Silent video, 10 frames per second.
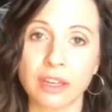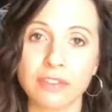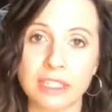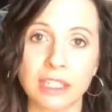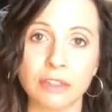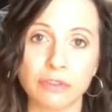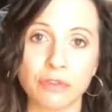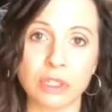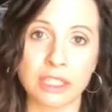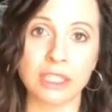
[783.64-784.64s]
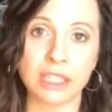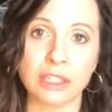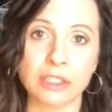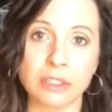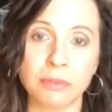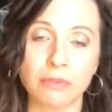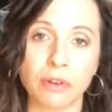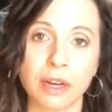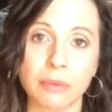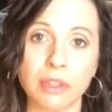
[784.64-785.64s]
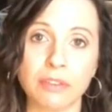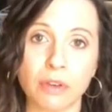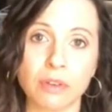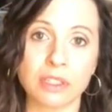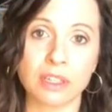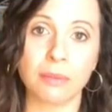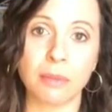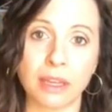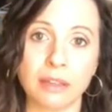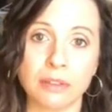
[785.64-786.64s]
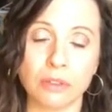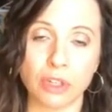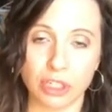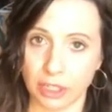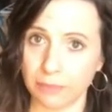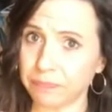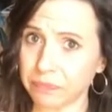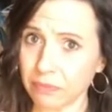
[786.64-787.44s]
fatigue for 14 years before I really focused on my nutrition.